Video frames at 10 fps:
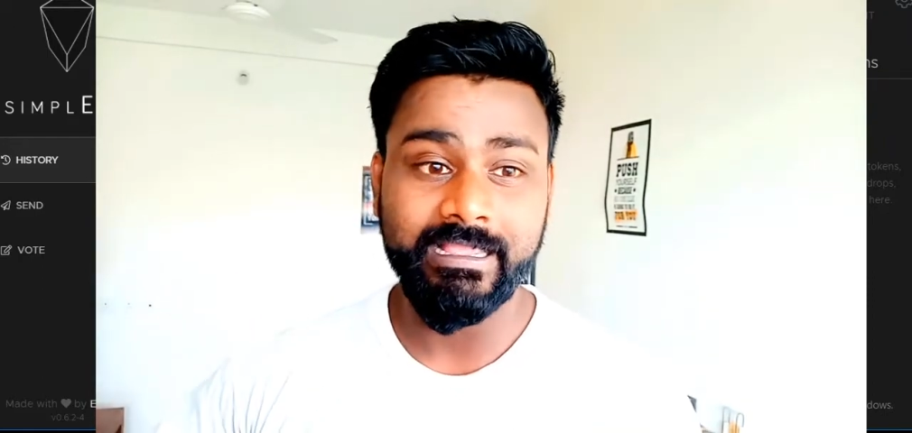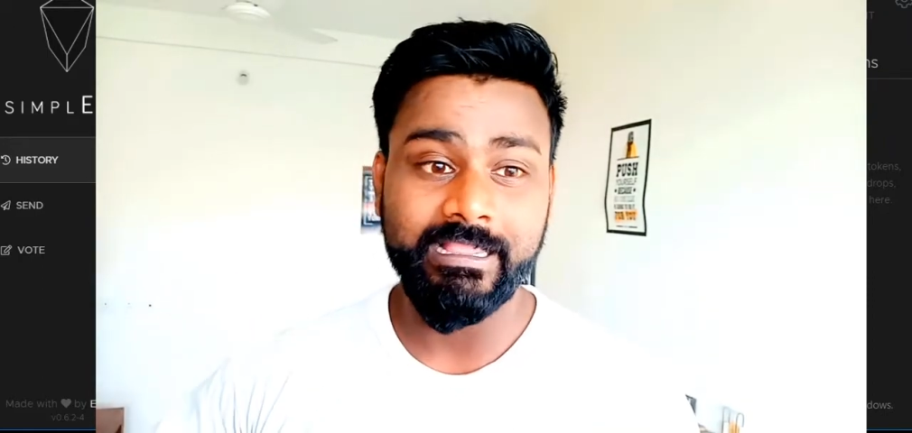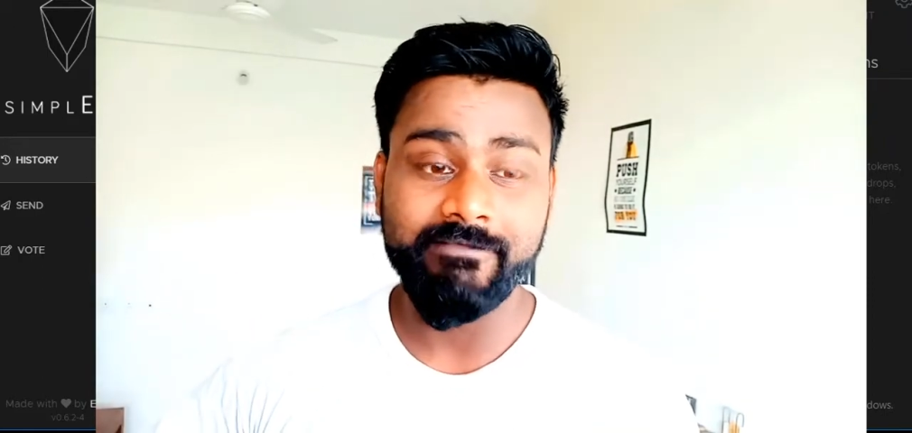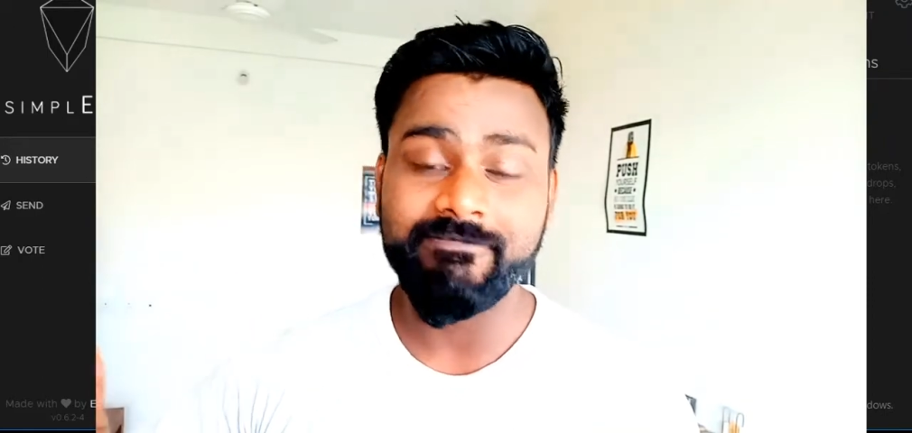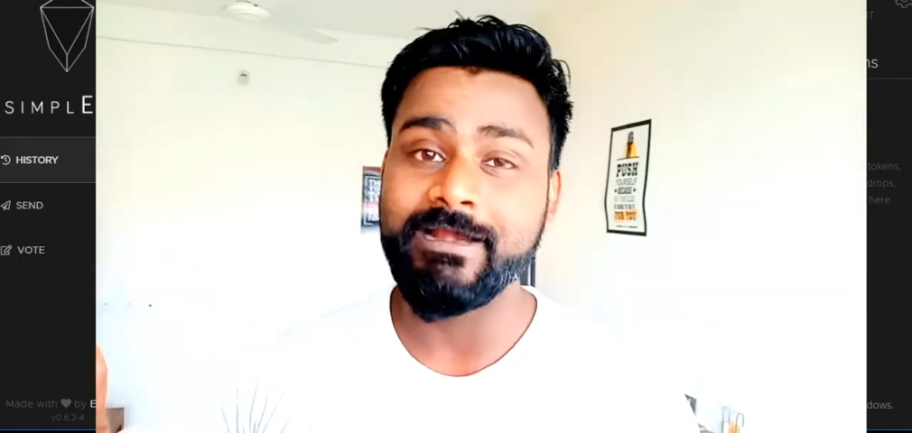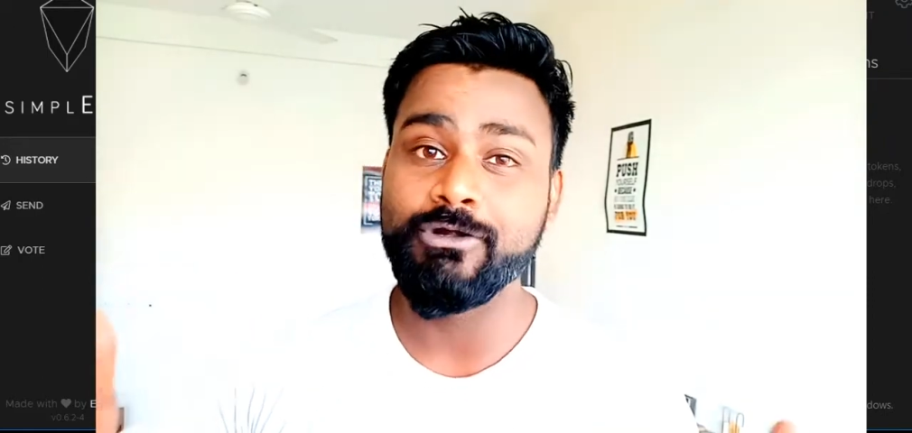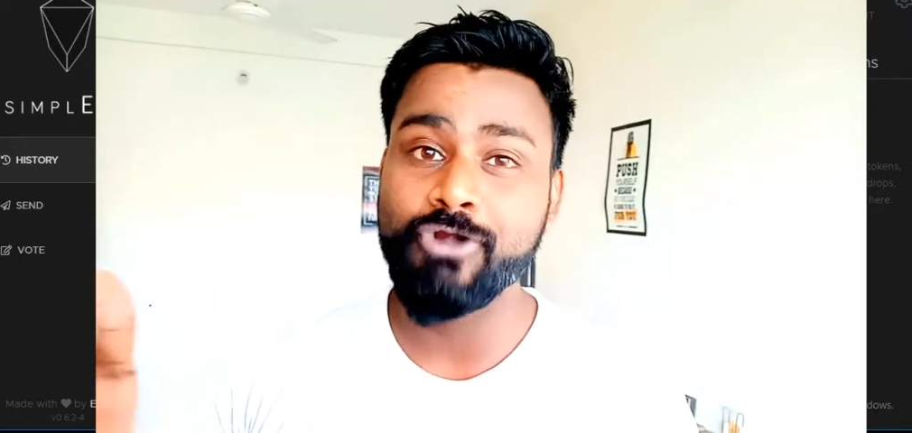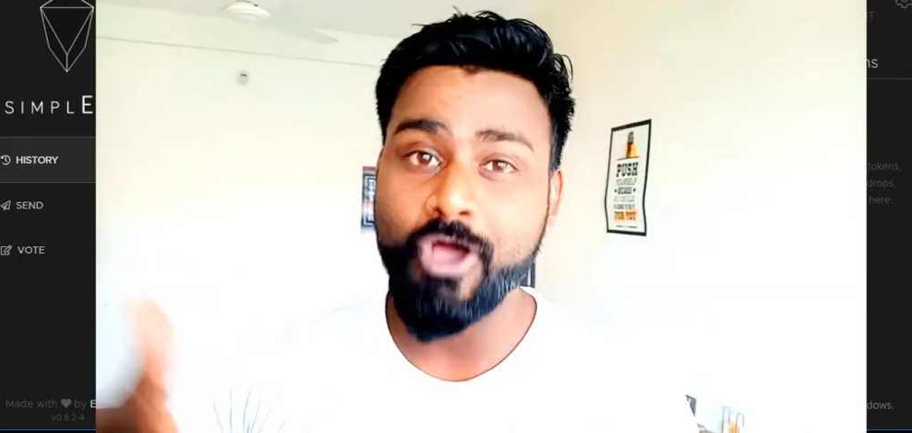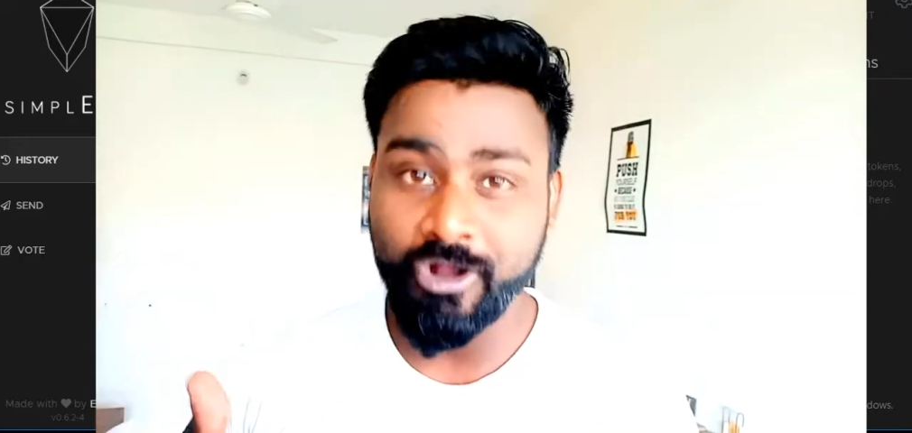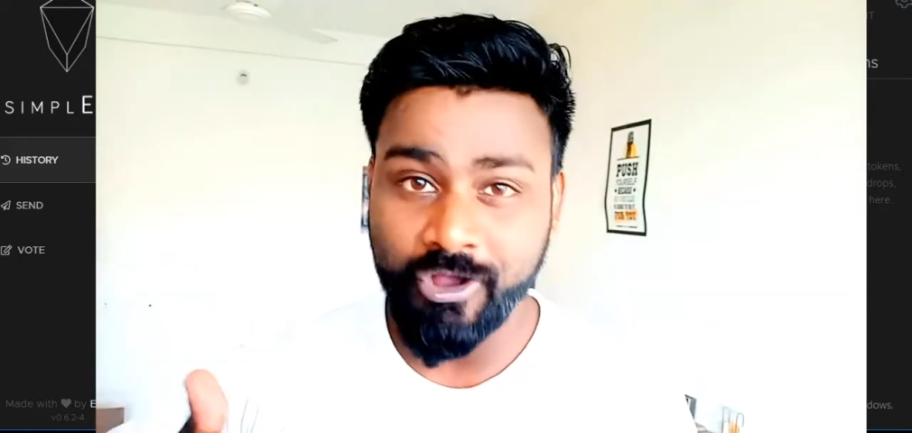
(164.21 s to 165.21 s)
if I
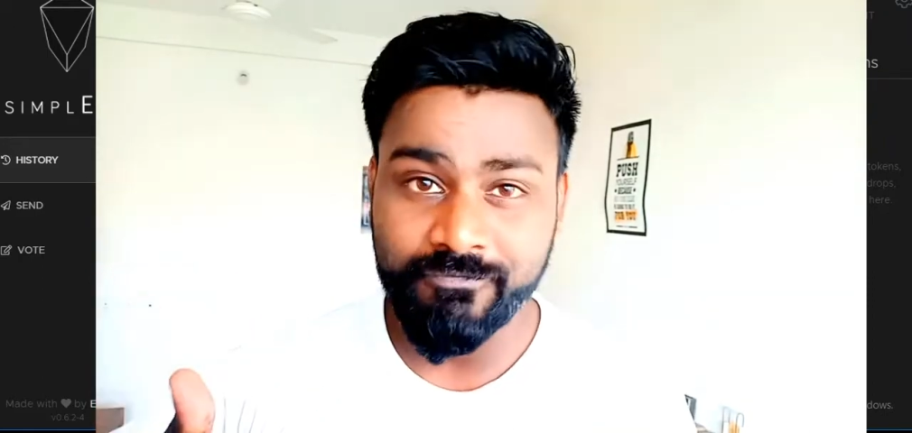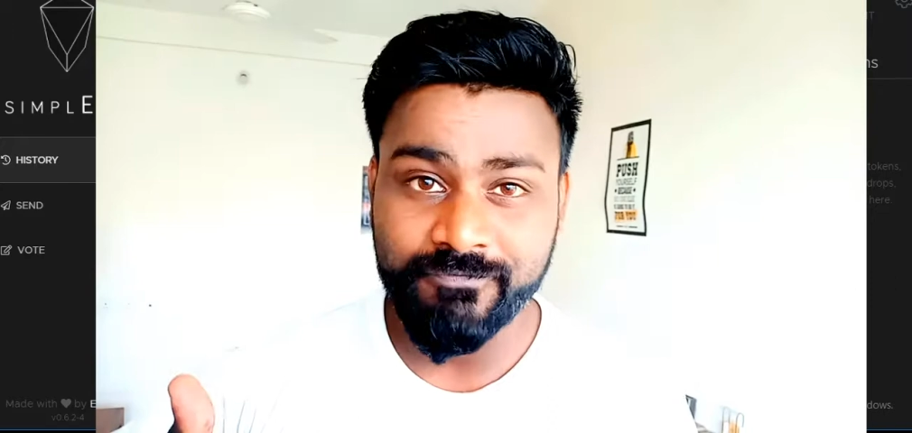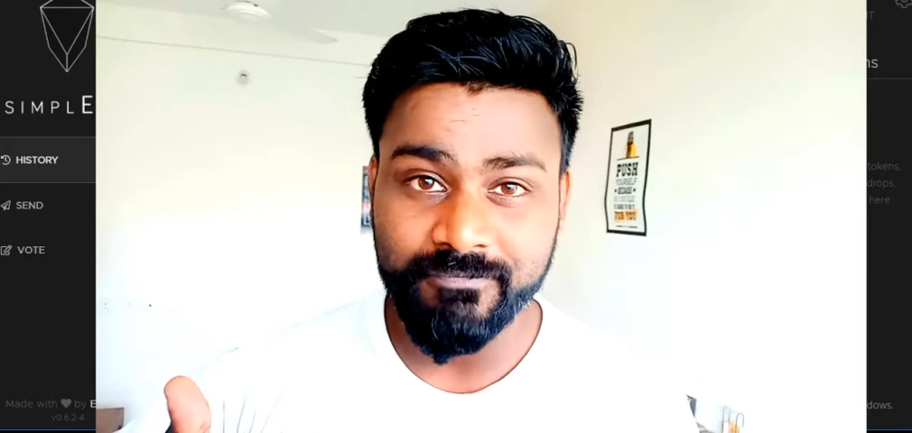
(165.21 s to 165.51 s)
log off